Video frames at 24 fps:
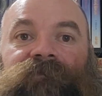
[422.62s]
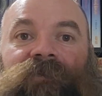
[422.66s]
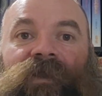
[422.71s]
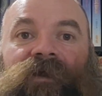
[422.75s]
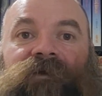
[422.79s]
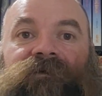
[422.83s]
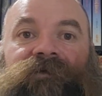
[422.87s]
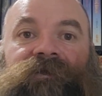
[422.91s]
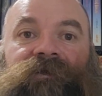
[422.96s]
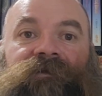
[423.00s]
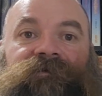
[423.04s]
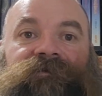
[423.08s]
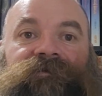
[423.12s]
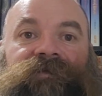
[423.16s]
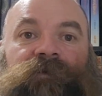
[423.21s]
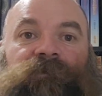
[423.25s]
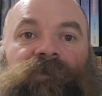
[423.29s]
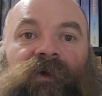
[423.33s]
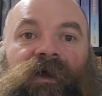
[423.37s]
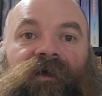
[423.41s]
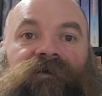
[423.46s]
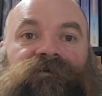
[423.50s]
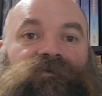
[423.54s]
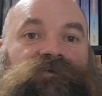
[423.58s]
DLC
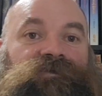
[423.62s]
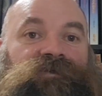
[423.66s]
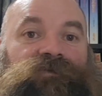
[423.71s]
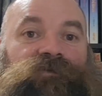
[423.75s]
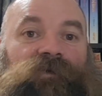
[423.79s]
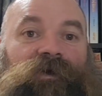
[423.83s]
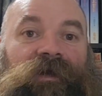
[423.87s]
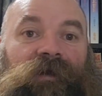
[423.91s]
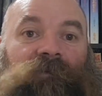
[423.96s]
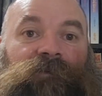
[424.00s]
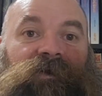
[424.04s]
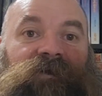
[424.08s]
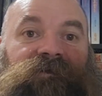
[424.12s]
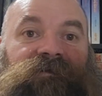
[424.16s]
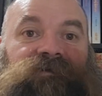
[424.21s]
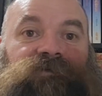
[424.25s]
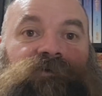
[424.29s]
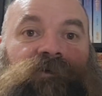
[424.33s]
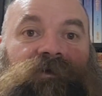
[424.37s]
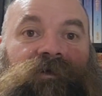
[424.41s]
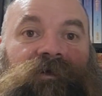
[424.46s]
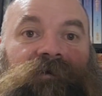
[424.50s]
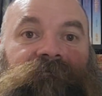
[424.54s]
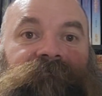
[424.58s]
packs, which is why I picked this
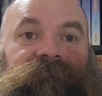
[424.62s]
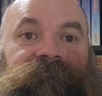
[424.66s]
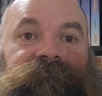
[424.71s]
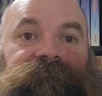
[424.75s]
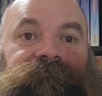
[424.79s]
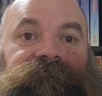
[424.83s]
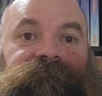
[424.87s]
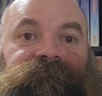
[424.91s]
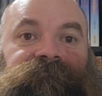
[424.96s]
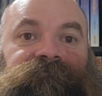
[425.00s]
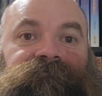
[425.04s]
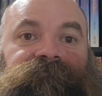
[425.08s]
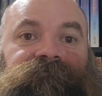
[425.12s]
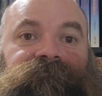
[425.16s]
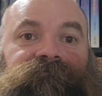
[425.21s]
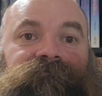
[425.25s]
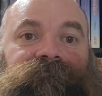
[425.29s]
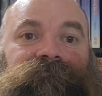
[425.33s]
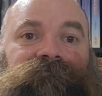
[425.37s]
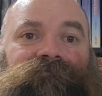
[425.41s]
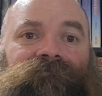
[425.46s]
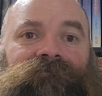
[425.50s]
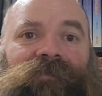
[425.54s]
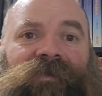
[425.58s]
one up.
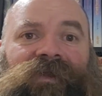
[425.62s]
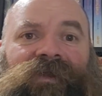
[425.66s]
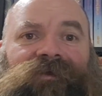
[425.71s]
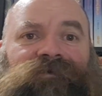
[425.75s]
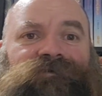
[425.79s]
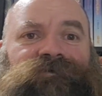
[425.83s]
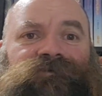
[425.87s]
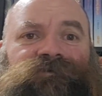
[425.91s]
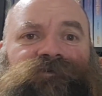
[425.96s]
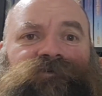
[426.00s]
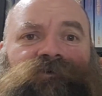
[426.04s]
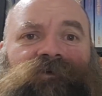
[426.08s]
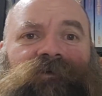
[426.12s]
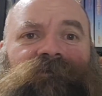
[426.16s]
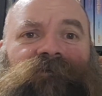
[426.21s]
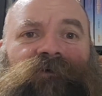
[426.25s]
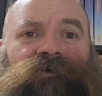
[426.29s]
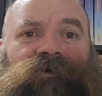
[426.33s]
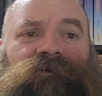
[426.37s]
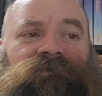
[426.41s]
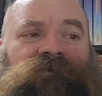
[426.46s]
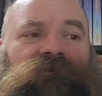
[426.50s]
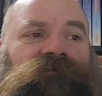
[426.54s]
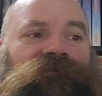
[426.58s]
Because there's 3 or
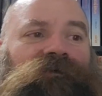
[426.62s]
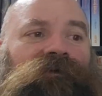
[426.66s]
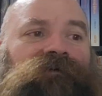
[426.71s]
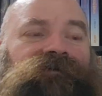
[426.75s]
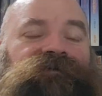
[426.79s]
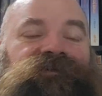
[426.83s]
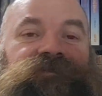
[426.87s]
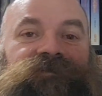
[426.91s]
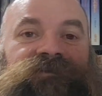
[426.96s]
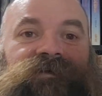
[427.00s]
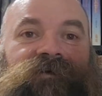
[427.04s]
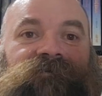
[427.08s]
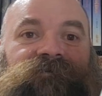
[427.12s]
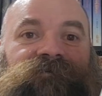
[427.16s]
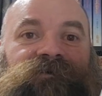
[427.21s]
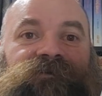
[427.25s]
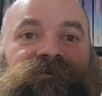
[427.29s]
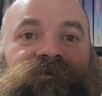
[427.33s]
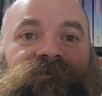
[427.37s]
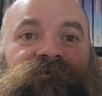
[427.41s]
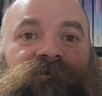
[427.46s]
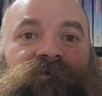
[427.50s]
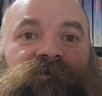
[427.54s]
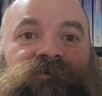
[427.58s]
4 different versions of just
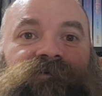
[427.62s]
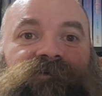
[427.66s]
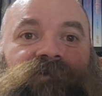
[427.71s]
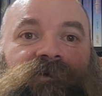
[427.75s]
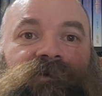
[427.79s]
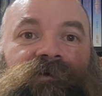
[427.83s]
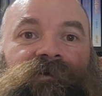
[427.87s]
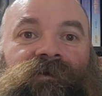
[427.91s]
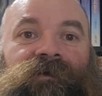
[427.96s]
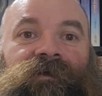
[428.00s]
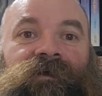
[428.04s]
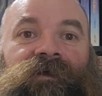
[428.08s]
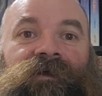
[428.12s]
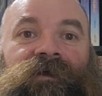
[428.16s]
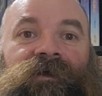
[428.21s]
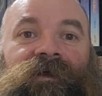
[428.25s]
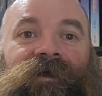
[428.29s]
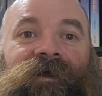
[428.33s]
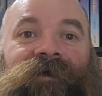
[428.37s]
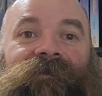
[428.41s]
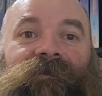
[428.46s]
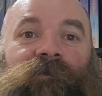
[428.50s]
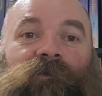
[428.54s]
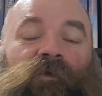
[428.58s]
the first one,
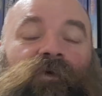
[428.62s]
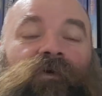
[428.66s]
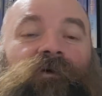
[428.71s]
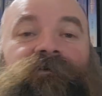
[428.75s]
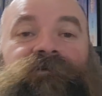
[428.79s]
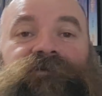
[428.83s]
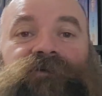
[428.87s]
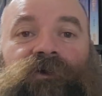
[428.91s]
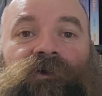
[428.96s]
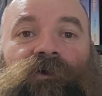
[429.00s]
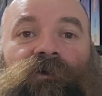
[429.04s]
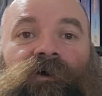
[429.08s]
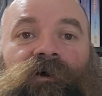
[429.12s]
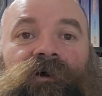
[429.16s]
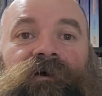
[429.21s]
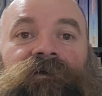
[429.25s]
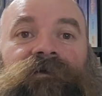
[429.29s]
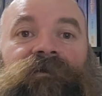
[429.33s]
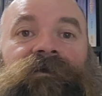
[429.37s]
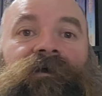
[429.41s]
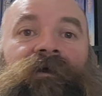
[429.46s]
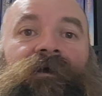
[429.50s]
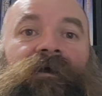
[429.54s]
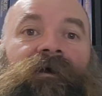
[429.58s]
and the more as you go on.